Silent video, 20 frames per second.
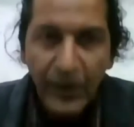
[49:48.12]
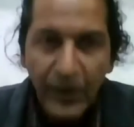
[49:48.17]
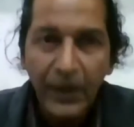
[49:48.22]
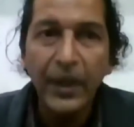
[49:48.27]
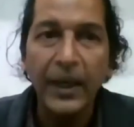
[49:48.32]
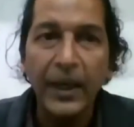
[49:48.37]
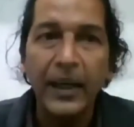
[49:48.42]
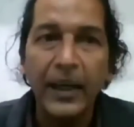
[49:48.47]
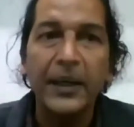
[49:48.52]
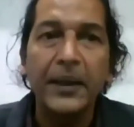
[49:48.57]

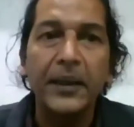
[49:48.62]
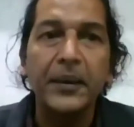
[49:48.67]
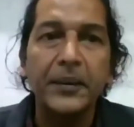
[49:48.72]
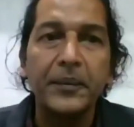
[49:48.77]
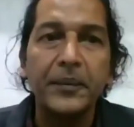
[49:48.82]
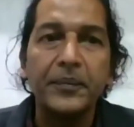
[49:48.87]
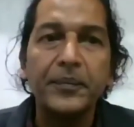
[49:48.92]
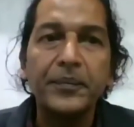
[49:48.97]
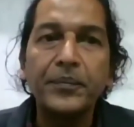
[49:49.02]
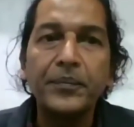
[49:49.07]

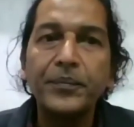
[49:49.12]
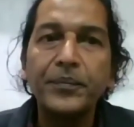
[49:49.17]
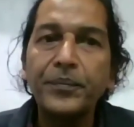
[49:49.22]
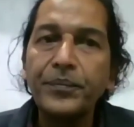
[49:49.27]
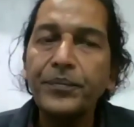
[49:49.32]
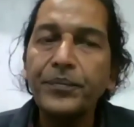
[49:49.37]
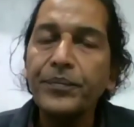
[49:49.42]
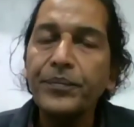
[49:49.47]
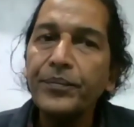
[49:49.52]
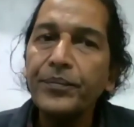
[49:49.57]
And
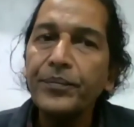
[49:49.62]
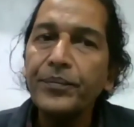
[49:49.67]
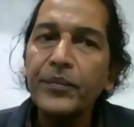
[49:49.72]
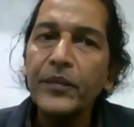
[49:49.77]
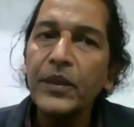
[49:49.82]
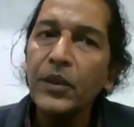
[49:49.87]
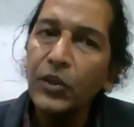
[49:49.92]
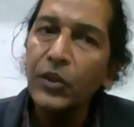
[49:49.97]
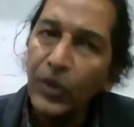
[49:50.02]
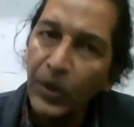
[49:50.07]

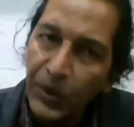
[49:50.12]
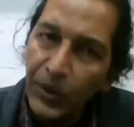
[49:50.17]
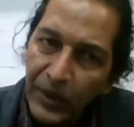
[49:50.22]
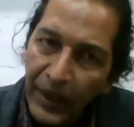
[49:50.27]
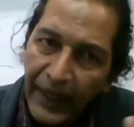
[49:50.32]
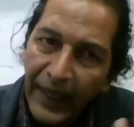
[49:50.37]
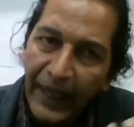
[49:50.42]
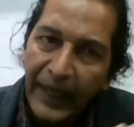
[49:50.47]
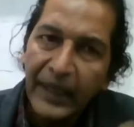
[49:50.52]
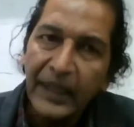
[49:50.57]
So it was
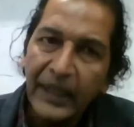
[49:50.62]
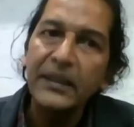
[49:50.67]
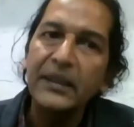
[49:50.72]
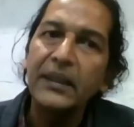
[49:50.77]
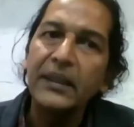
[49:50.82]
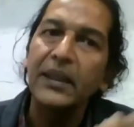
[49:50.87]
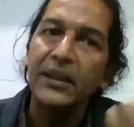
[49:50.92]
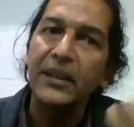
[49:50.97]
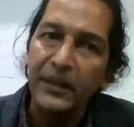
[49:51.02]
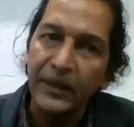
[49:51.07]
again a
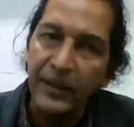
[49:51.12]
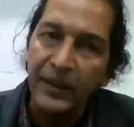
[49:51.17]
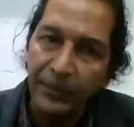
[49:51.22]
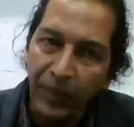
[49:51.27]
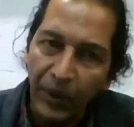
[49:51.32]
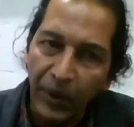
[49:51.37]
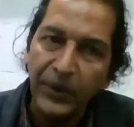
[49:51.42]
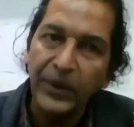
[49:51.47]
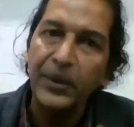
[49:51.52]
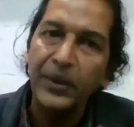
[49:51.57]
thirst.
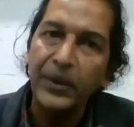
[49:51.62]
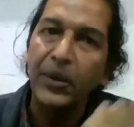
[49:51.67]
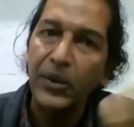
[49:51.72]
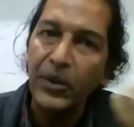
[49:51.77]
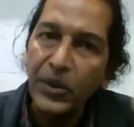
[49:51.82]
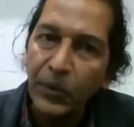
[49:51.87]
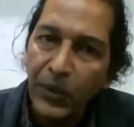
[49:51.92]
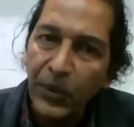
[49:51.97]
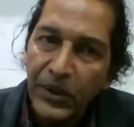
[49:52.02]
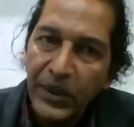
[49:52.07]
Botany
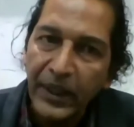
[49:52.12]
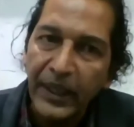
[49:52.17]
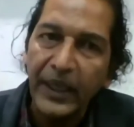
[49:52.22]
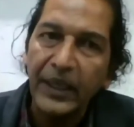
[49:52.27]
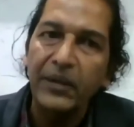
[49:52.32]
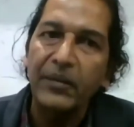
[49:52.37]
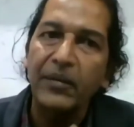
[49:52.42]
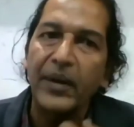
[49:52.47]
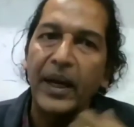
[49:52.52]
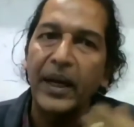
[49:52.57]
also was a kind
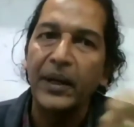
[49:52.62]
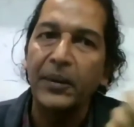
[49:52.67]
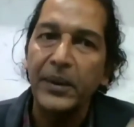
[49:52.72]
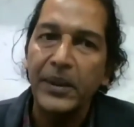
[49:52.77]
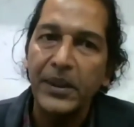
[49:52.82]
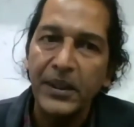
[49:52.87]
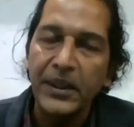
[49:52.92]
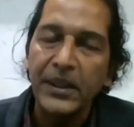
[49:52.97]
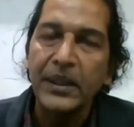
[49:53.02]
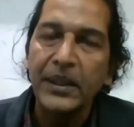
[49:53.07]
of
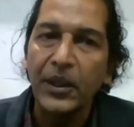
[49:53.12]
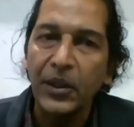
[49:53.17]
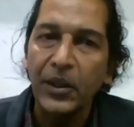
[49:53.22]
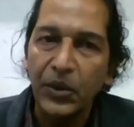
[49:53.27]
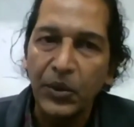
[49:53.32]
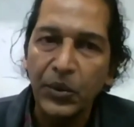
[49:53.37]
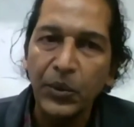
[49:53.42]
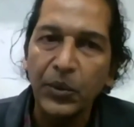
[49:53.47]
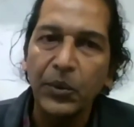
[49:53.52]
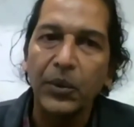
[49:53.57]
language, a
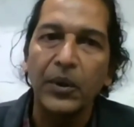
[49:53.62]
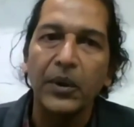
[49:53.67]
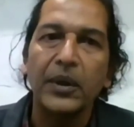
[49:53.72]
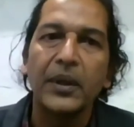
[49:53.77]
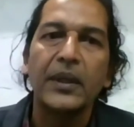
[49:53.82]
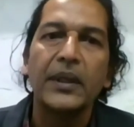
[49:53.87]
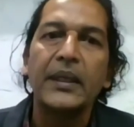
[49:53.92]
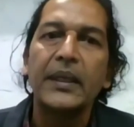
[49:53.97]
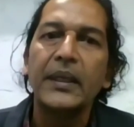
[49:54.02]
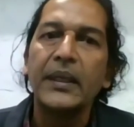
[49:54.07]
tool.
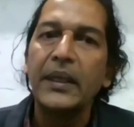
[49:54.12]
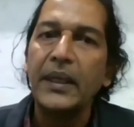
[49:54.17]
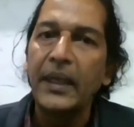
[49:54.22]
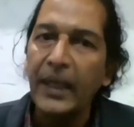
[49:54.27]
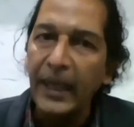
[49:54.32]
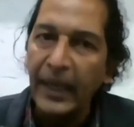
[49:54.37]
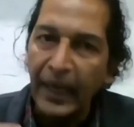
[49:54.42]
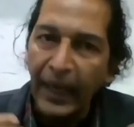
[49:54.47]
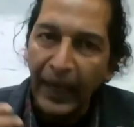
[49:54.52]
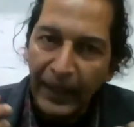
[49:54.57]

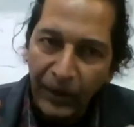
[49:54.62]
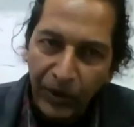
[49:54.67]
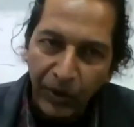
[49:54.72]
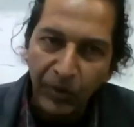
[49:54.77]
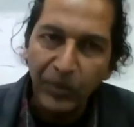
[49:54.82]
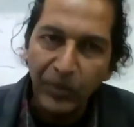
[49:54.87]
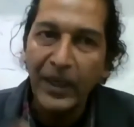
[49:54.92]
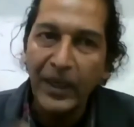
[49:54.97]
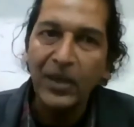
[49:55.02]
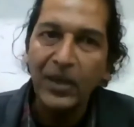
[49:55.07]
And
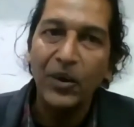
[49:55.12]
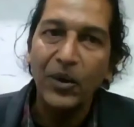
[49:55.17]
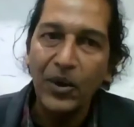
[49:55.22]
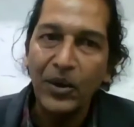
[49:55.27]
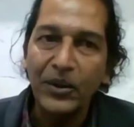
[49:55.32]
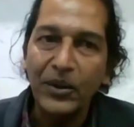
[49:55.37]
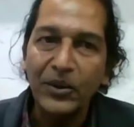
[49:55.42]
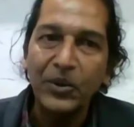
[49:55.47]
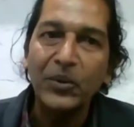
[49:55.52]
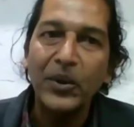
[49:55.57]

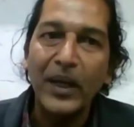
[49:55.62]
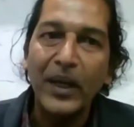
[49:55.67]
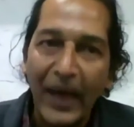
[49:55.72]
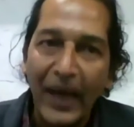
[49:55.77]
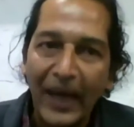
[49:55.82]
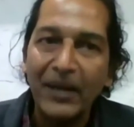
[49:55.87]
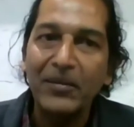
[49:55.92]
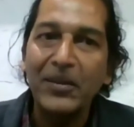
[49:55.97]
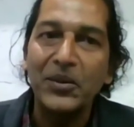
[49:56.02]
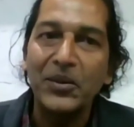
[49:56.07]
Durva
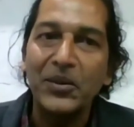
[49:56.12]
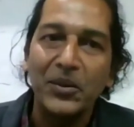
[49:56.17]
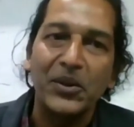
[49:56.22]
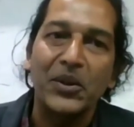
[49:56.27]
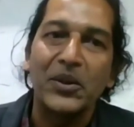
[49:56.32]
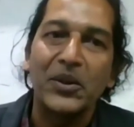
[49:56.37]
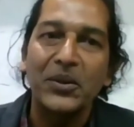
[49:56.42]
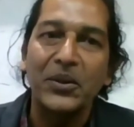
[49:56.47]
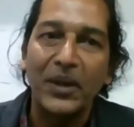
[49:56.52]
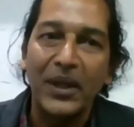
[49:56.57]
language was
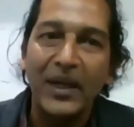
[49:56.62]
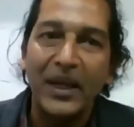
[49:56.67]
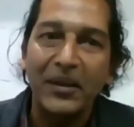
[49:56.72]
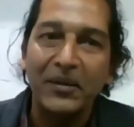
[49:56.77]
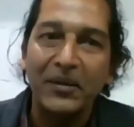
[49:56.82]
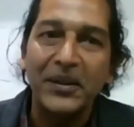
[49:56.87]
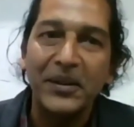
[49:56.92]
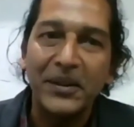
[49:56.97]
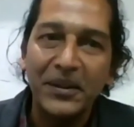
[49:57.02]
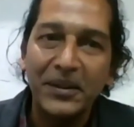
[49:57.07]
also a
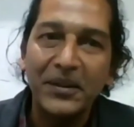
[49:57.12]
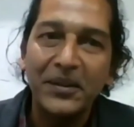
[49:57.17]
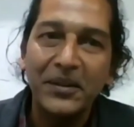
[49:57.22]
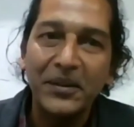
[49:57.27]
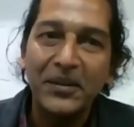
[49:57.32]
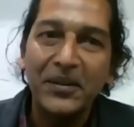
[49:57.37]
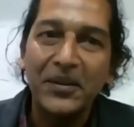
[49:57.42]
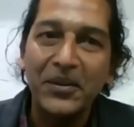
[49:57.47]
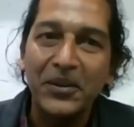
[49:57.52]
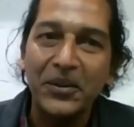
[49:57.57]
language.
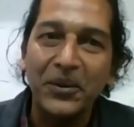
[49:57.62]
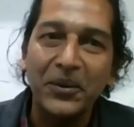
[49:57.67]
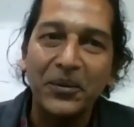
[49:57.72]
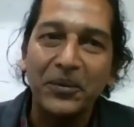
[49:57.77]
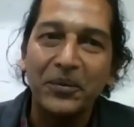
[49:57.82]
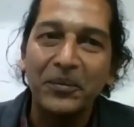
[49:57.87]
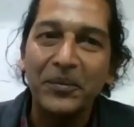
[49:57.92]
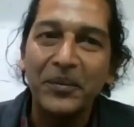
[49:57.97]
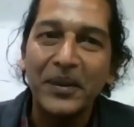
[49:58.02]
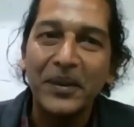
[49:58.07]

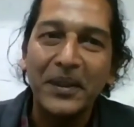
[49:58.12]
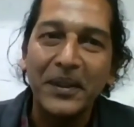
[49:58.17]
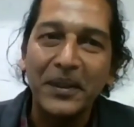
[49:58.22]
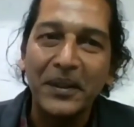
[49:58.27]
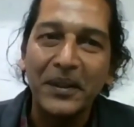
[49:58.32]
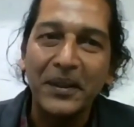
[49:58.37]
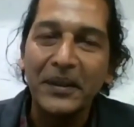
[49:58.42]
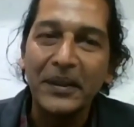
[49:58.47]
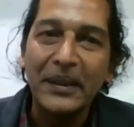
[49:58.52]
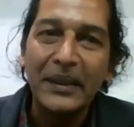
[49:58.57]
So
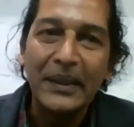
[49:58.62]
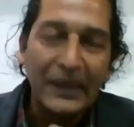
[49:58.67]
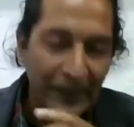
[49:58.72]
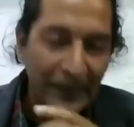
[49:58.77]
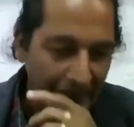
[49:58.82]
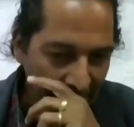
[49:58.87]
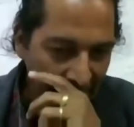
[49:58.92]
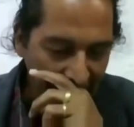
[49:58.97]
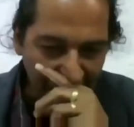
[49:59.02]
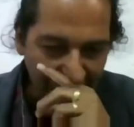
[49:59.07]

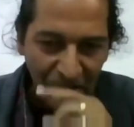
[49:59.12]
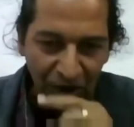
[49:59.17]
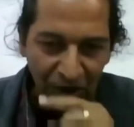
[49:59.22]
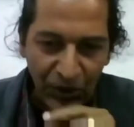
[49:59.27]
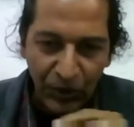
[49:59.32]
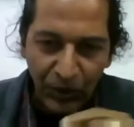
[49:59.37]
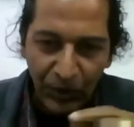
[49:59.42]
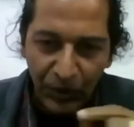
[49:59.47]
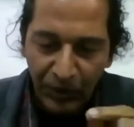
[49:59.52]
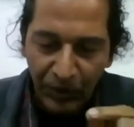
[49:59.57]
just
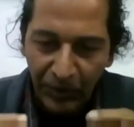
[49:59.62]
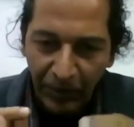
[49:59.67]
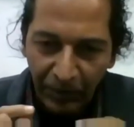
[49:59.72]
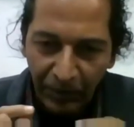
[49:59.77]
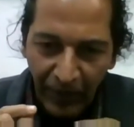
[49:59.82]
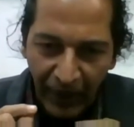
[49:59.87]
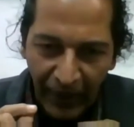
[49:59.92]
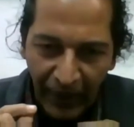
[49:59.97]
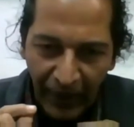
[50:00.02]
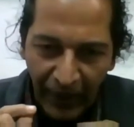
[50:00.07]
to
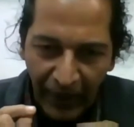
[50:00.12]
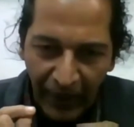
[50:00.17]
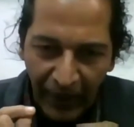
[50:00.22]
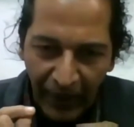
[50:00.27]
make a